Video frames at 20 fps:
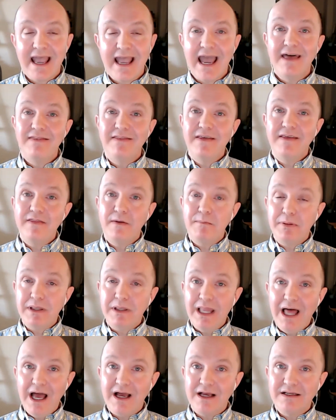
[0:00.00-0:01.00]
And then the
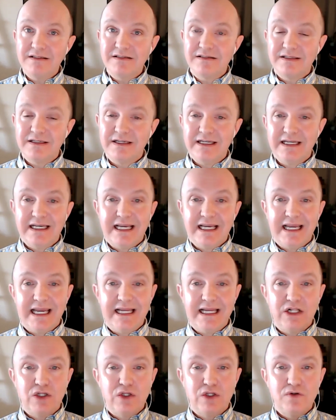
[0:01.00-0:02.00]
plus
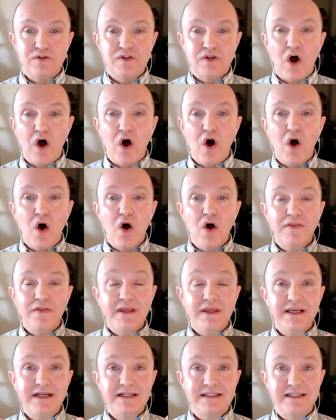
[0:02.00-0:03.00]
includes all
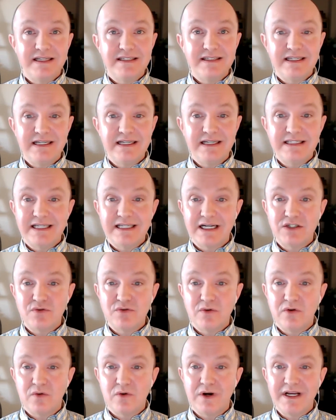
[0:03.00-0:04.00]
the existing
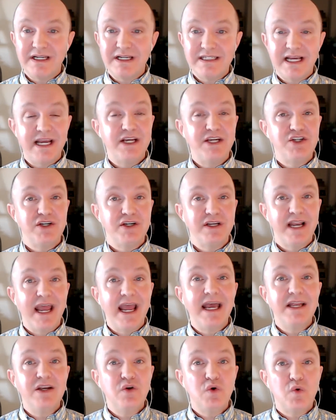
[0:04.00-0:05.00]
sexual orientation
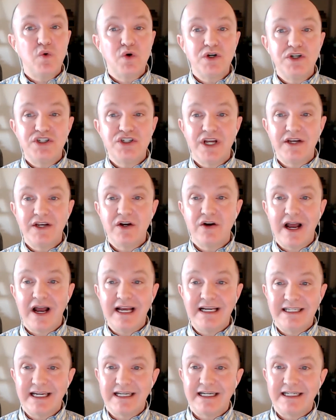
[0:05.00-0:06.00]
and or gender
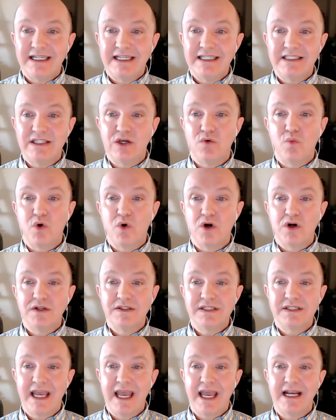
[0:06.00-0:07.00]
identities that
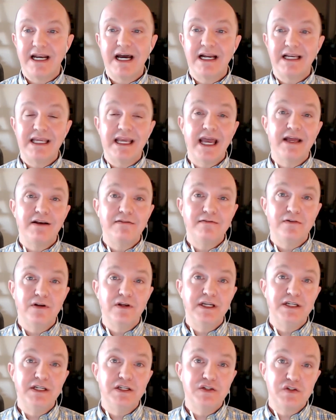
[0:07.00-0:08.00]
words cannot yet
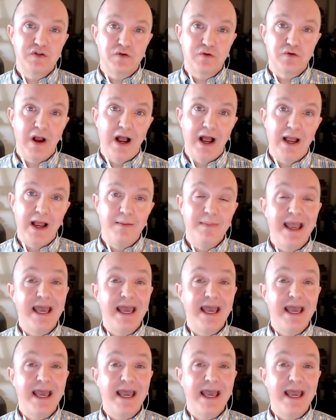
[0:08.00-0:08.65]
fully describe.